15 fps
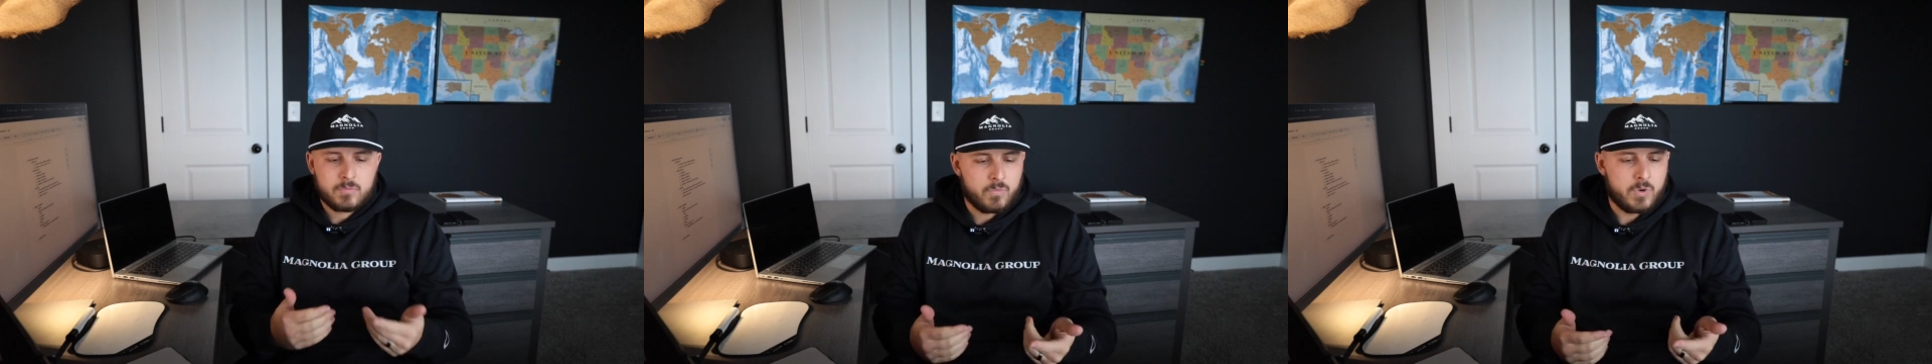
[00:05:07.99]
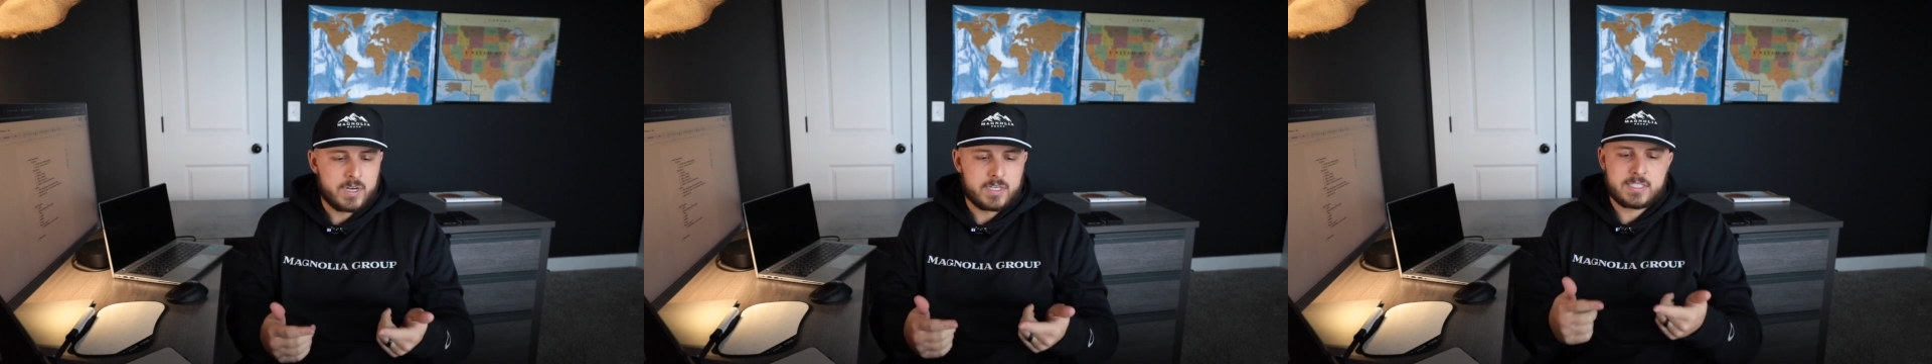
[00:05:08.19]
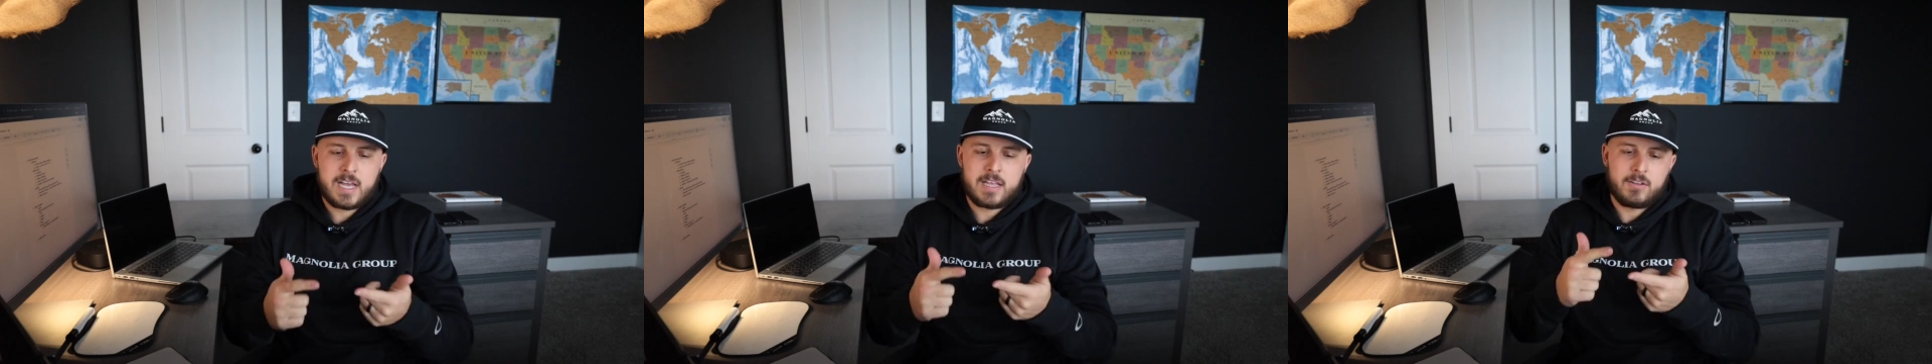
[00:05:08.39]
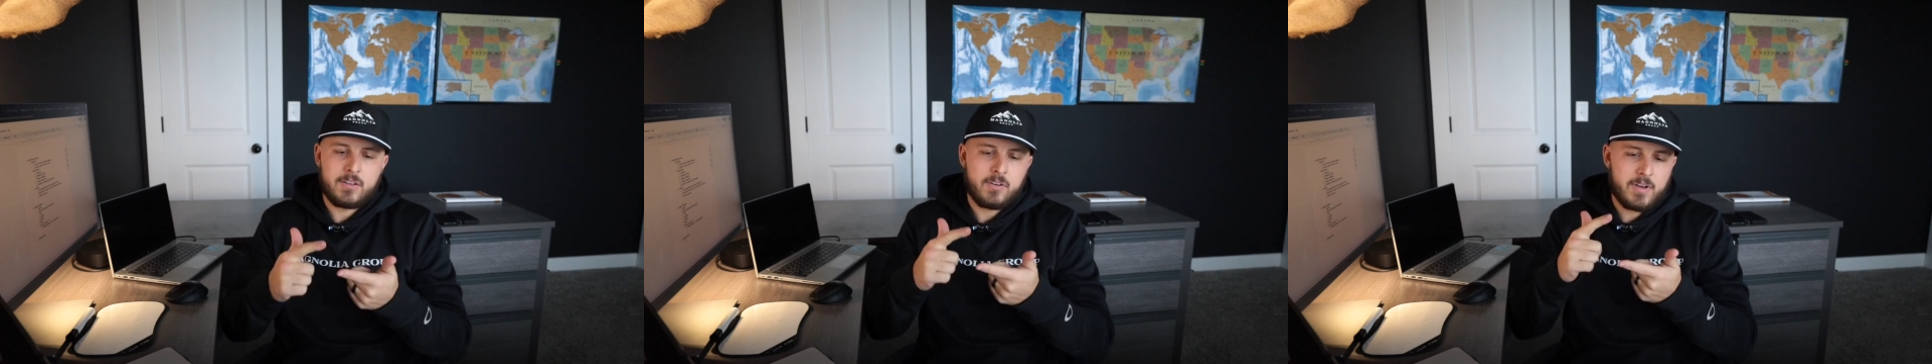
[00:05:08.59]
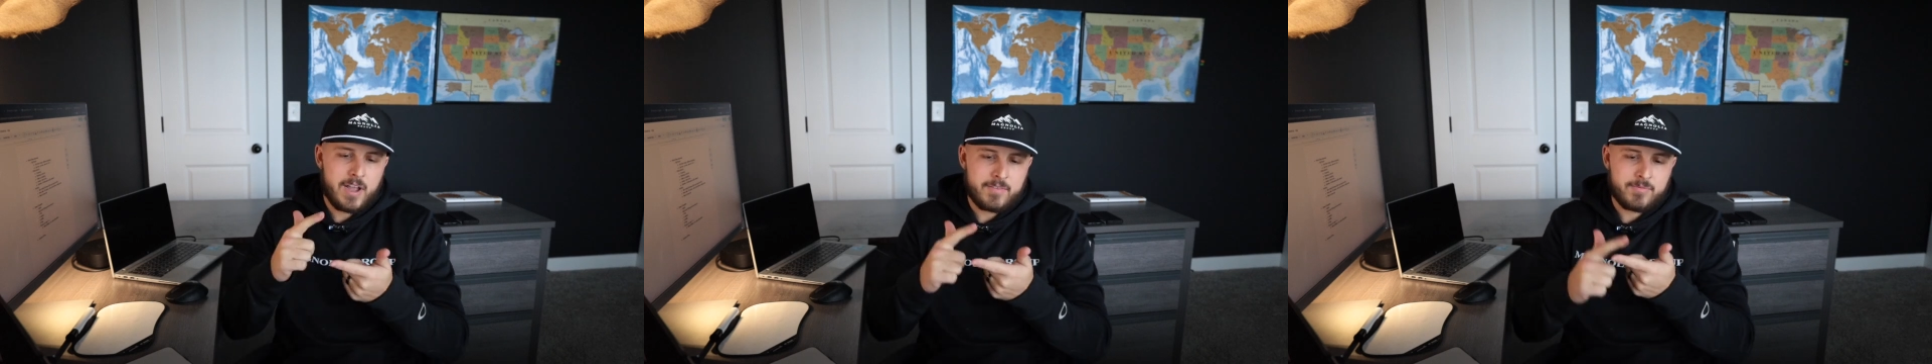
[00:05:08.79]
What does that
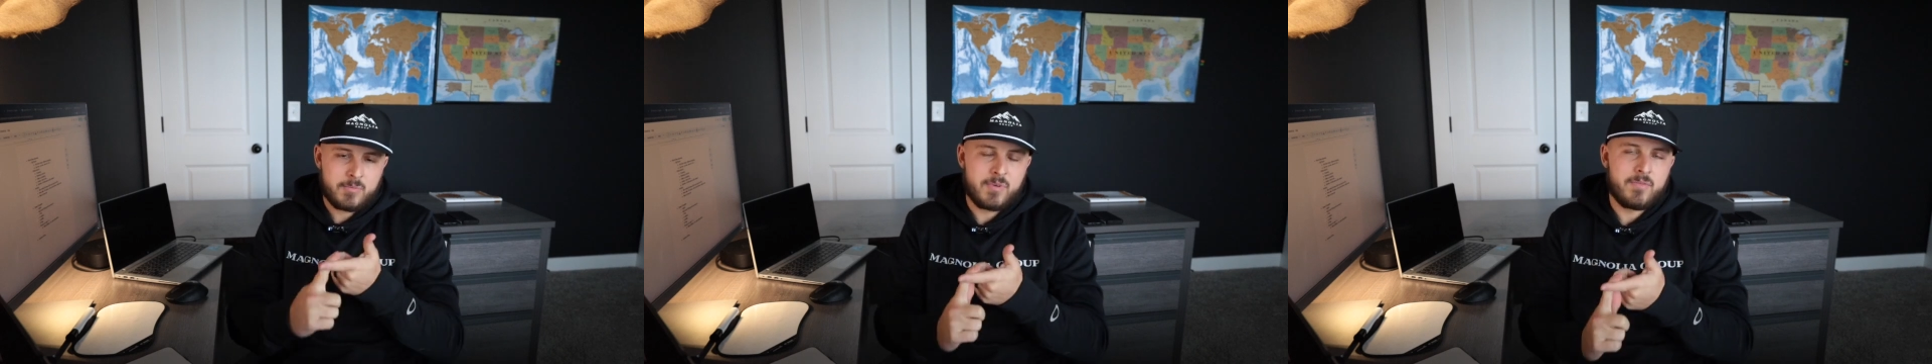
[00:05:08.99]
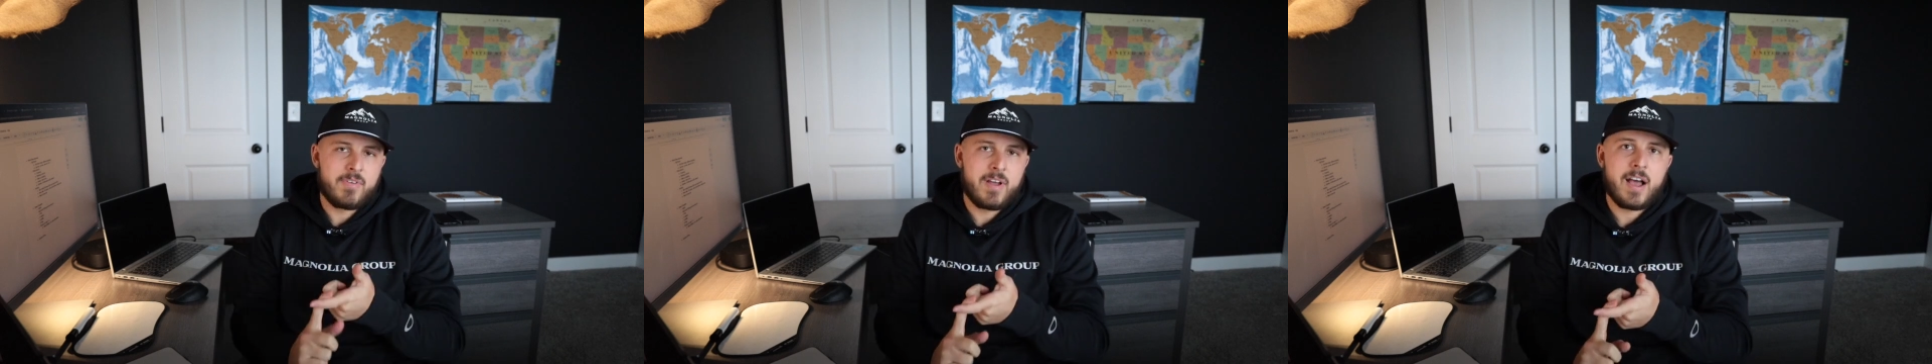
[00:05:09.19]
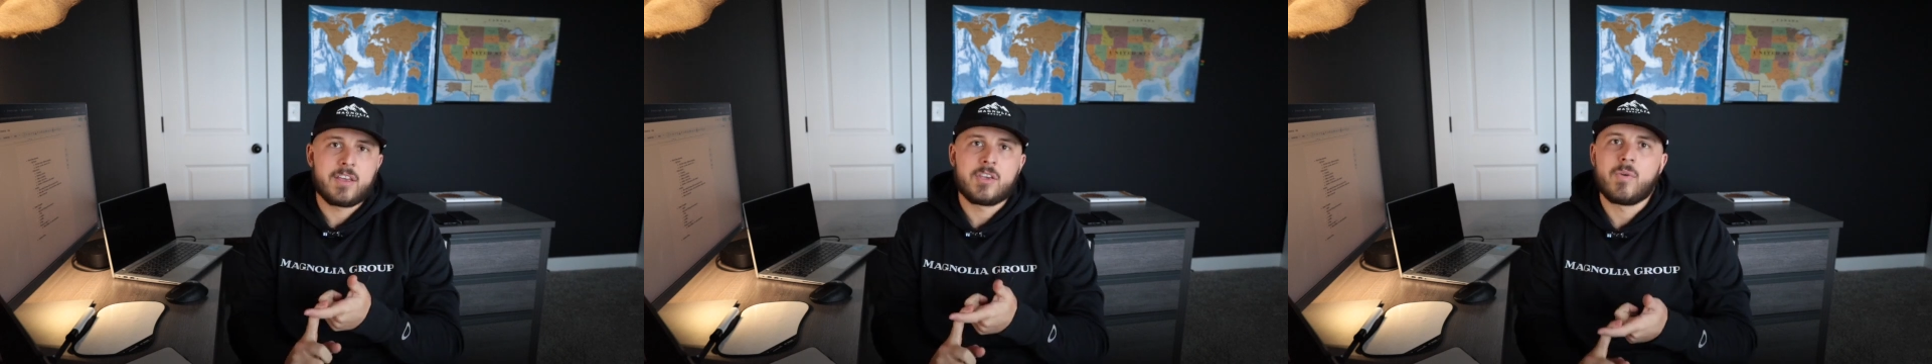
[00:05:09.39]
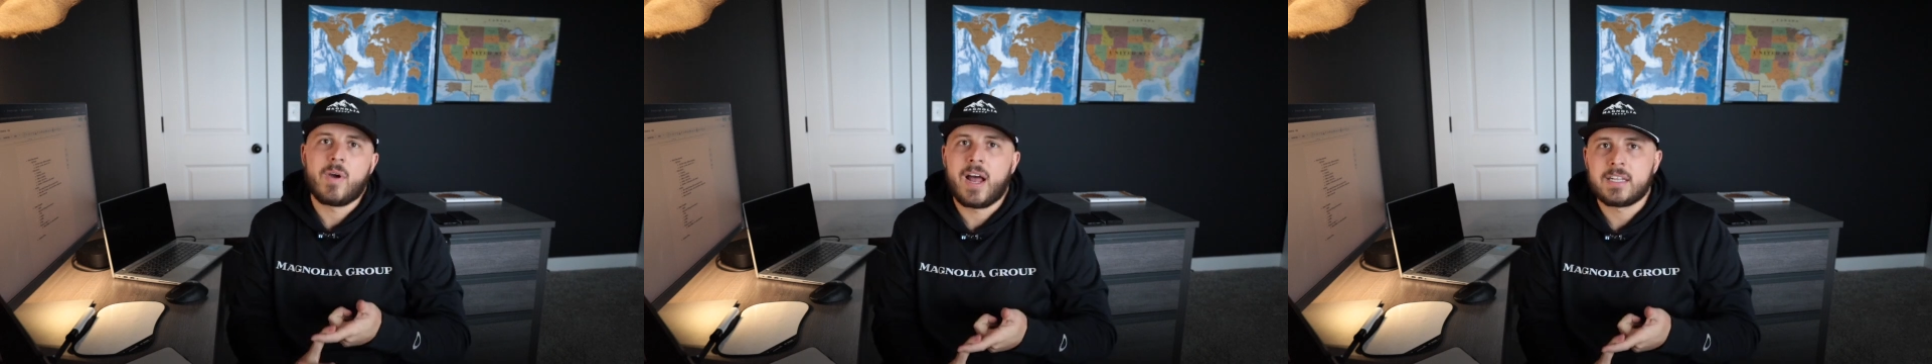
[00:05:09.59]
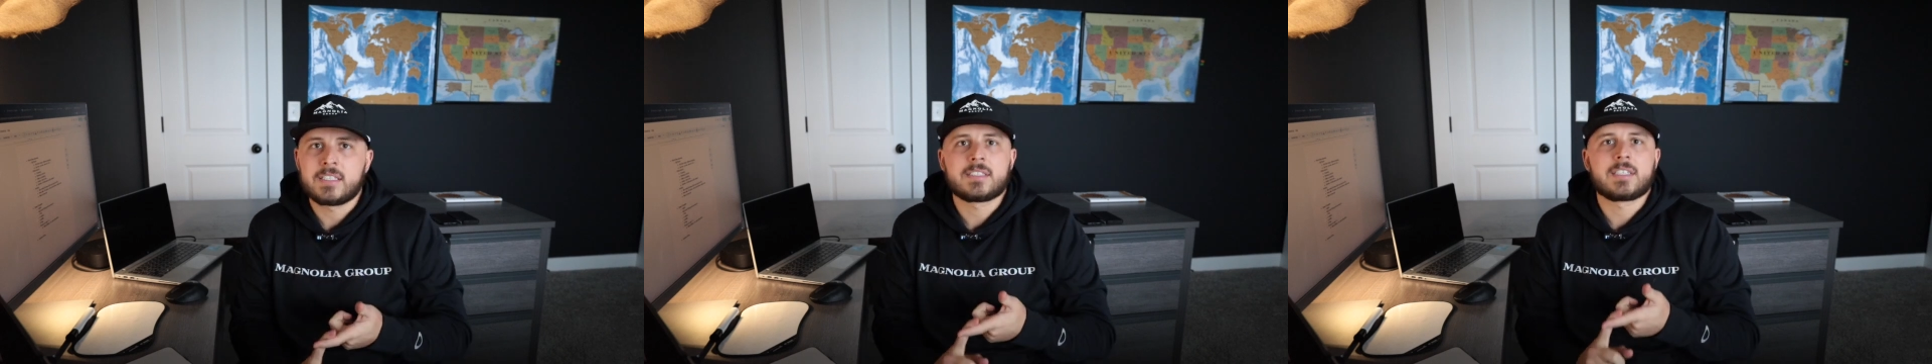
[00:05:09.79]
look like from a value
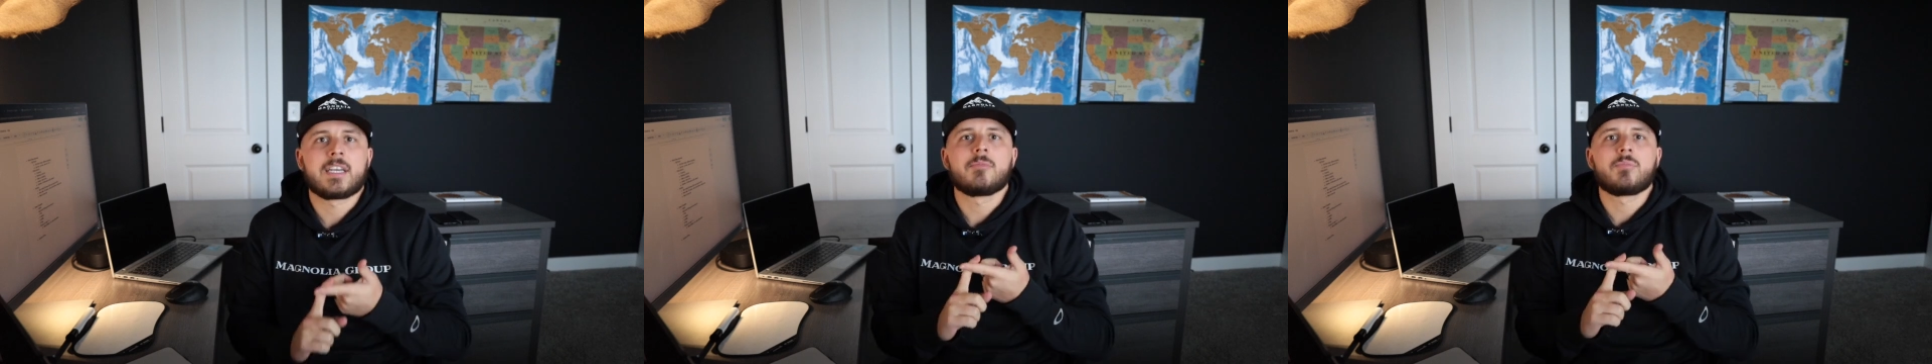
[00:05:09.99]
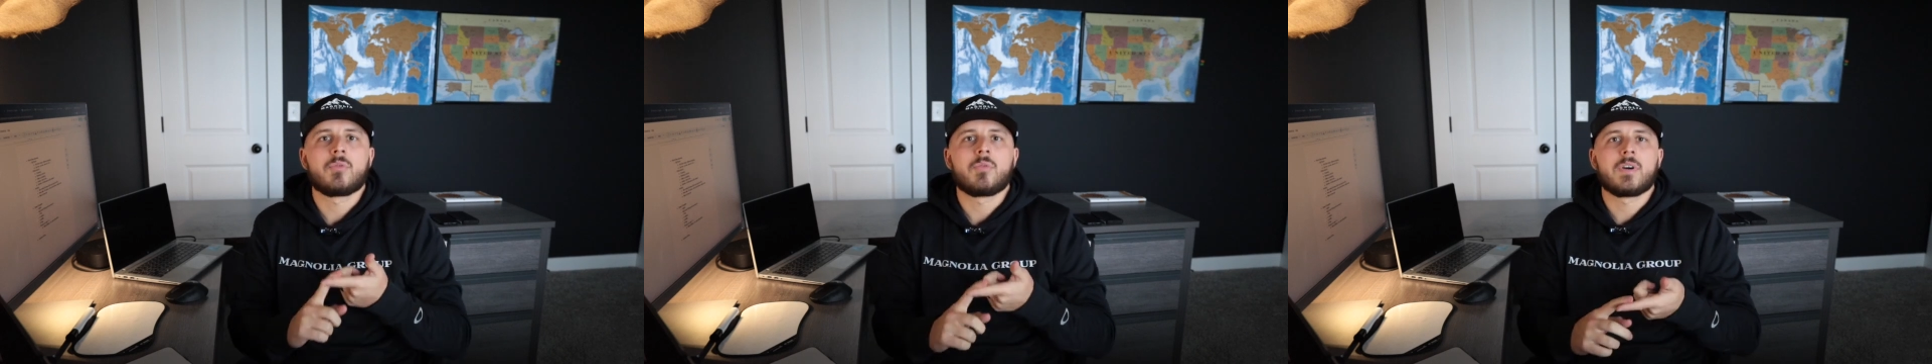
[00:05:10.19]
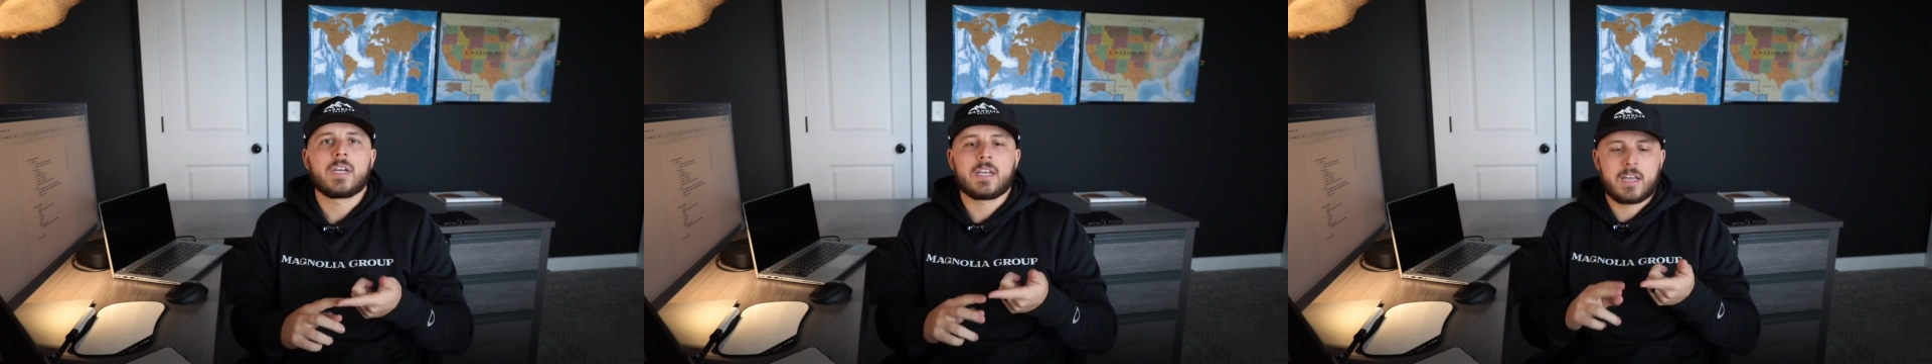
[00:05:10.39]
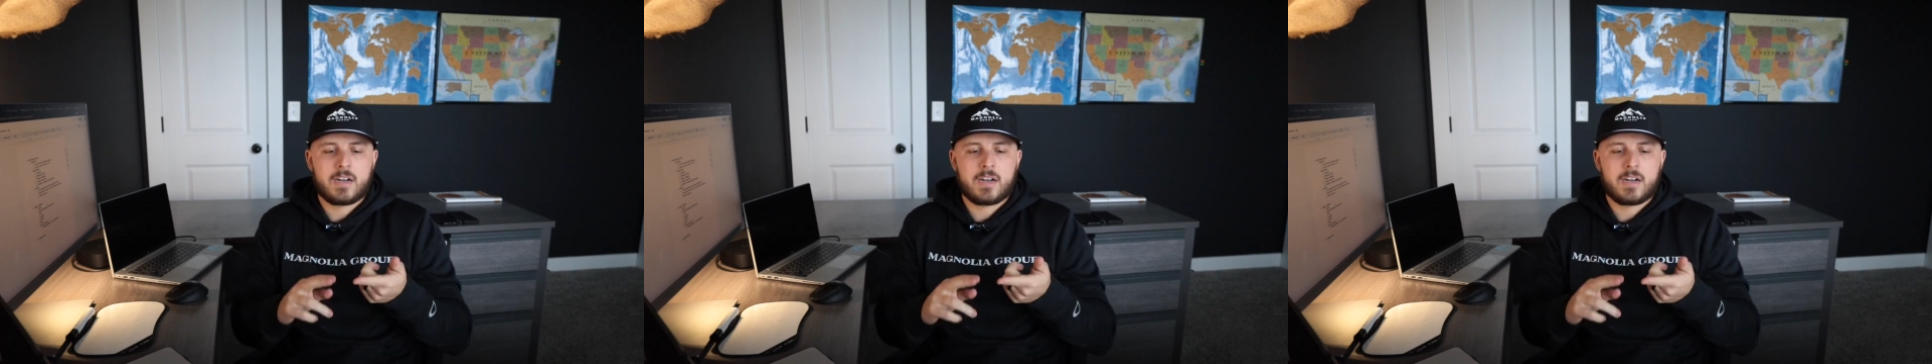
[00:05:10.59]
add standpoint?